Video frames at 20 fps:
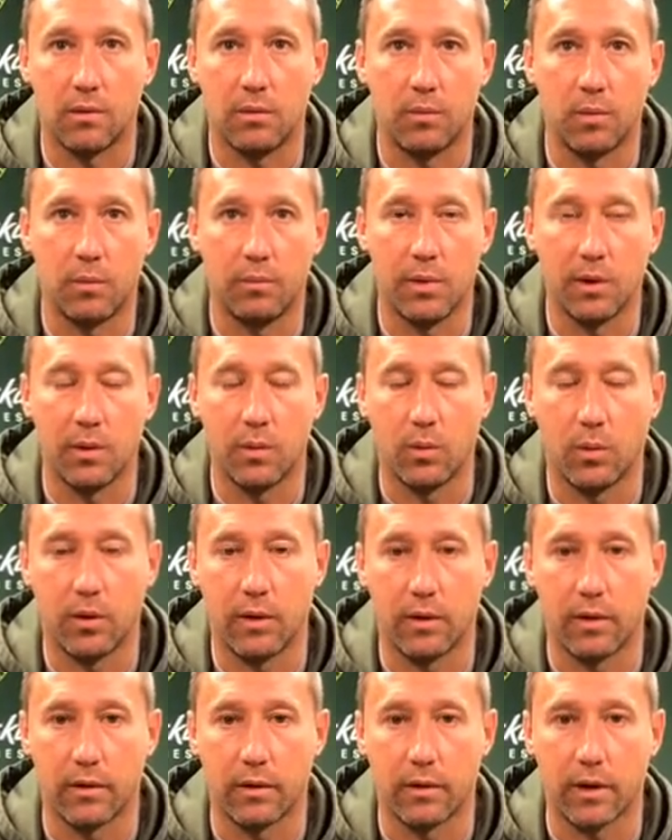We'll be
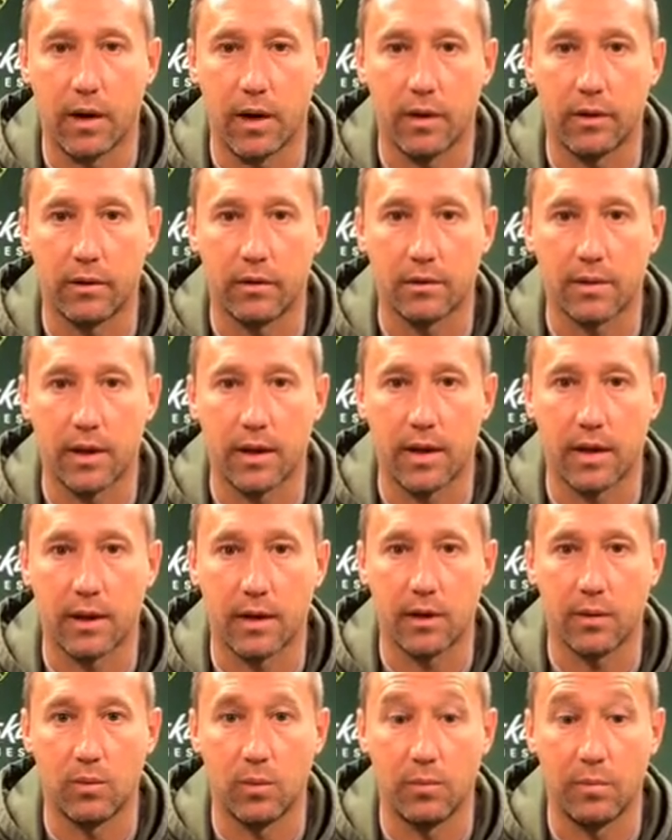aware of their
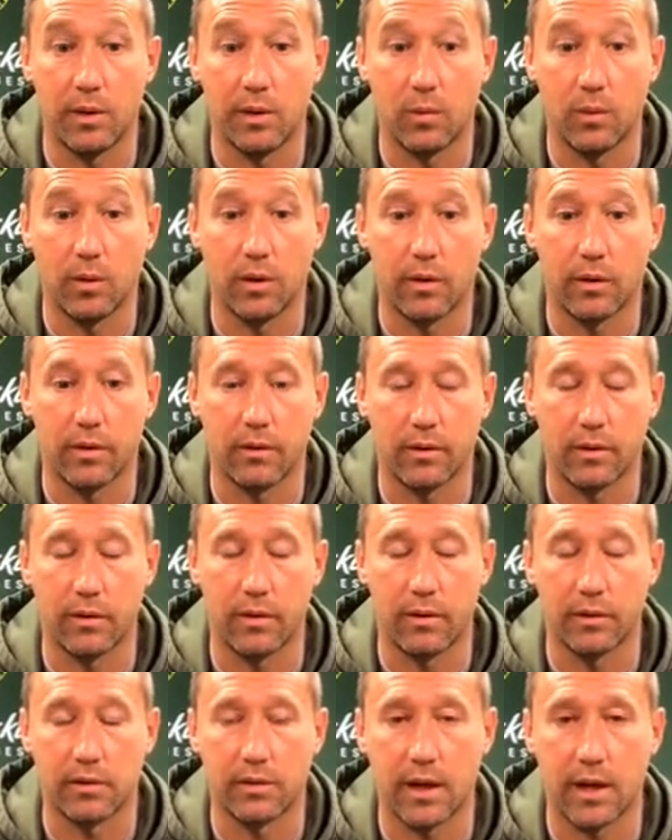counterattack, and we'll be aware of their
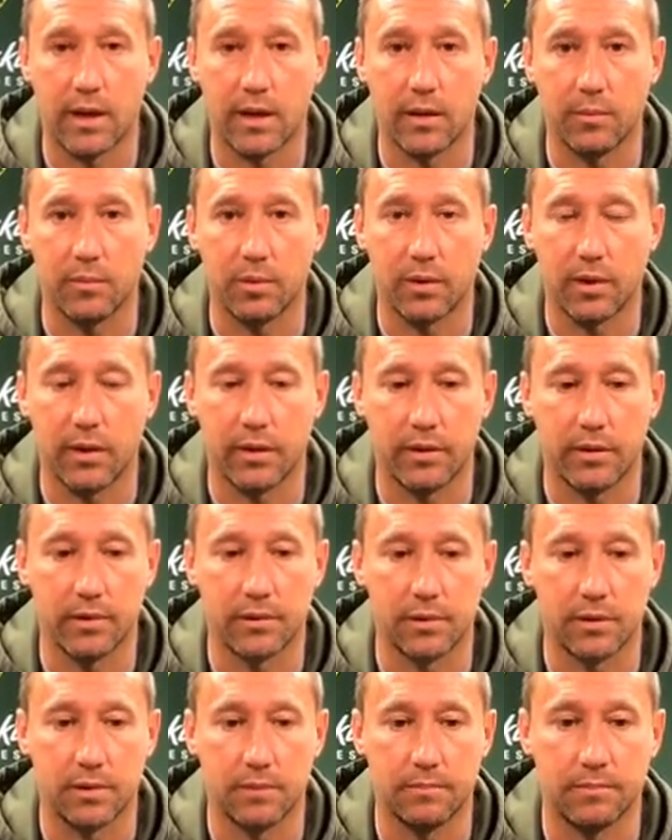good attacking
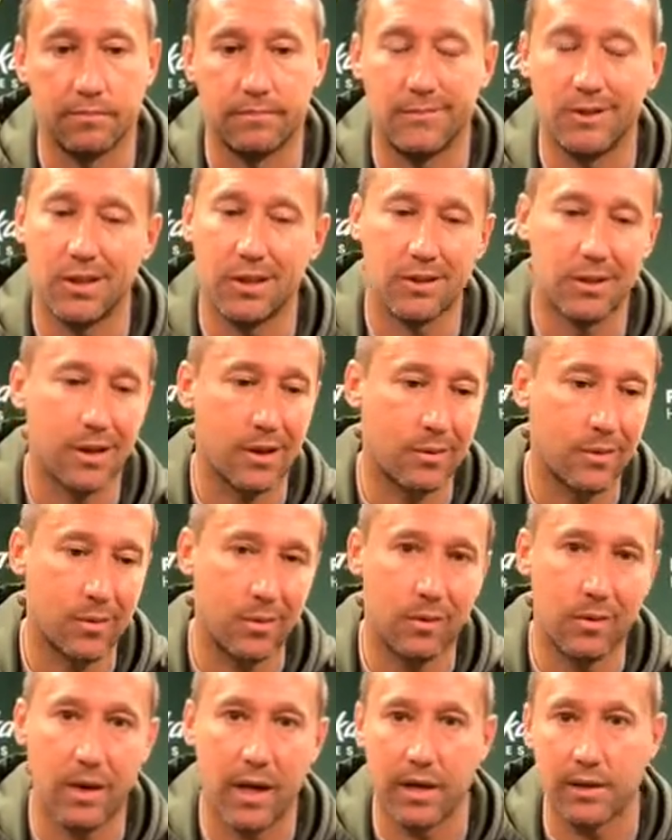players, just like we
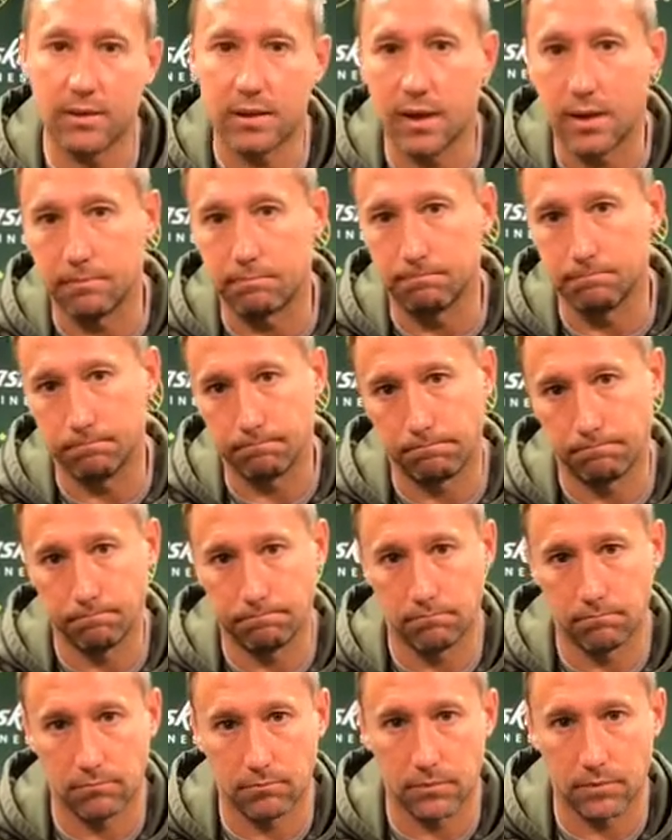were last game.
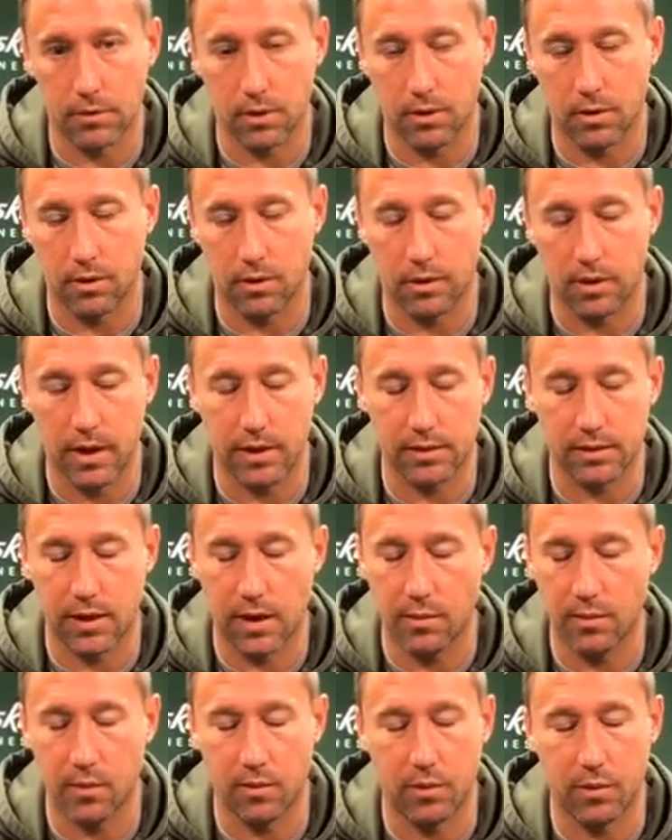You know, last
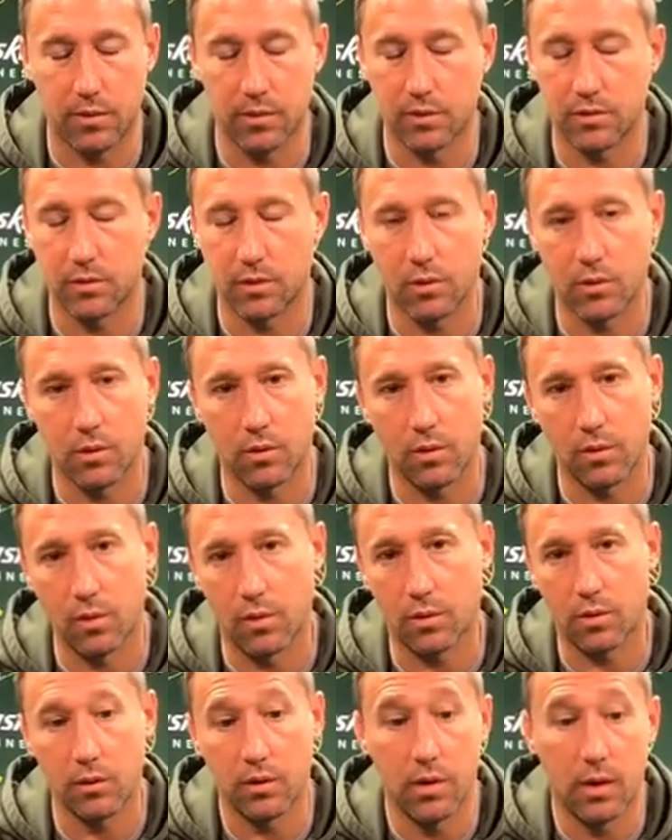game we wanted to score a
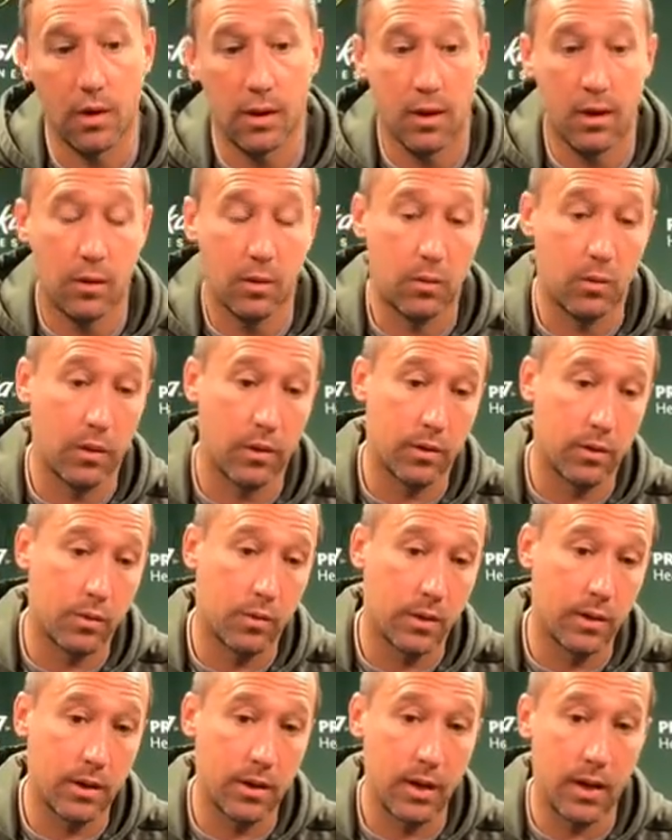goal, wanted to
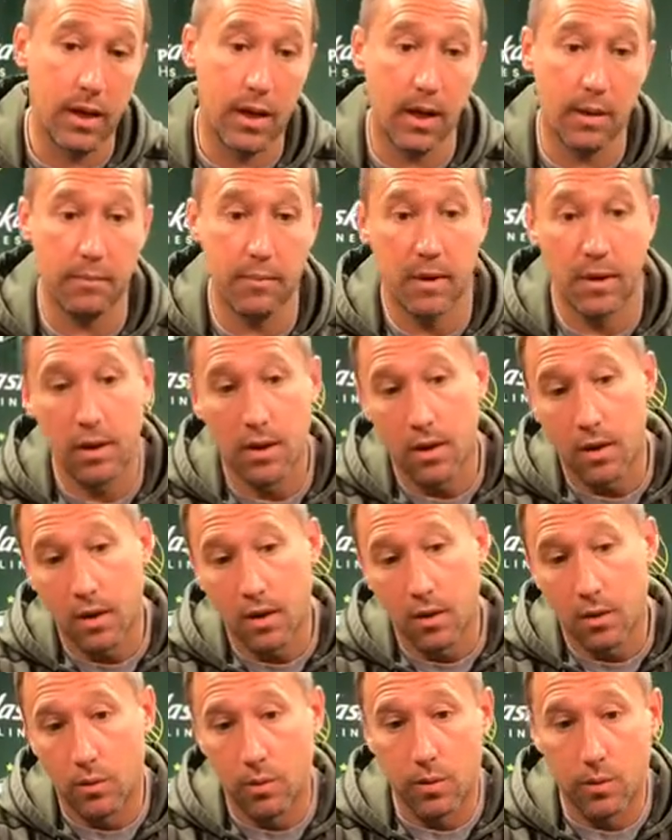win the game.
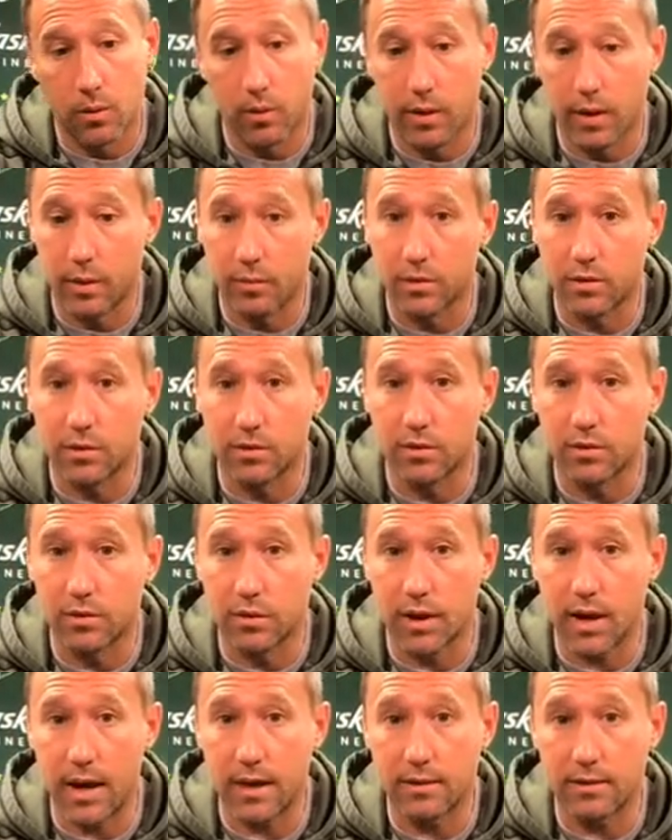We weren't able to do
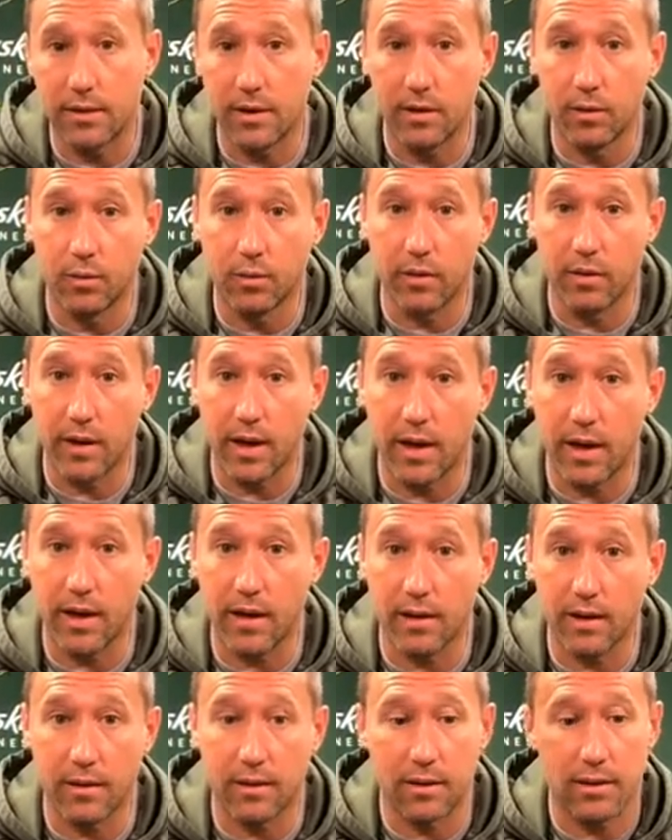that. Neither were
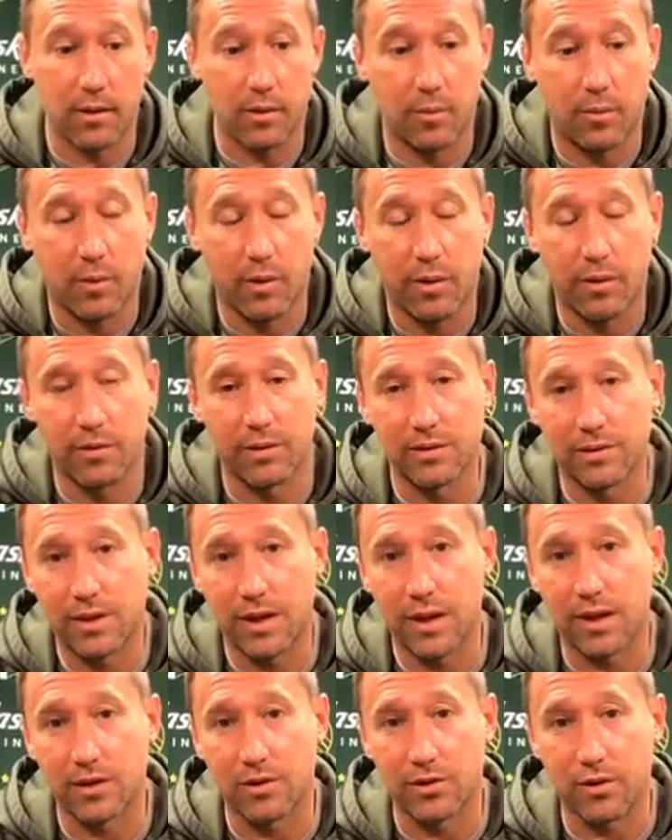they. You know, both of us
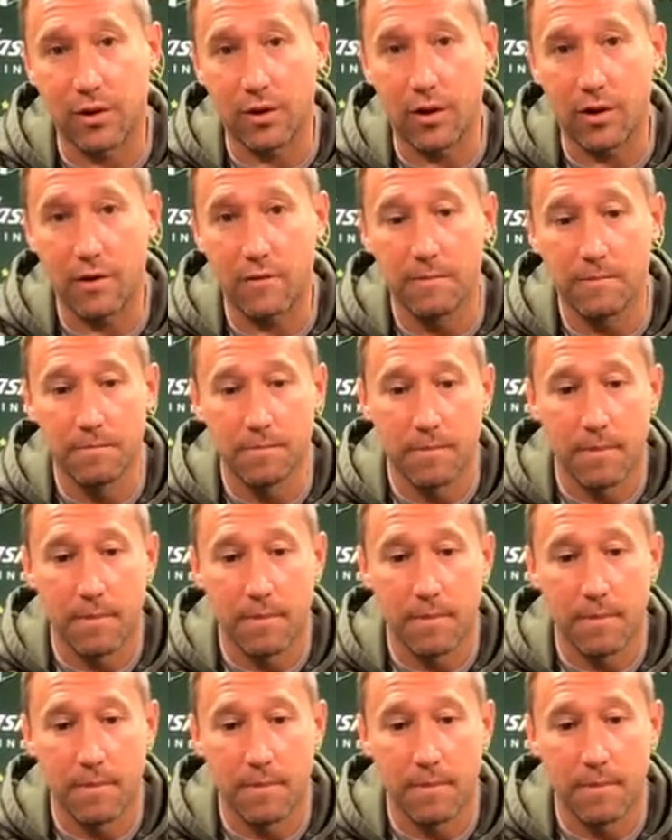take a draw.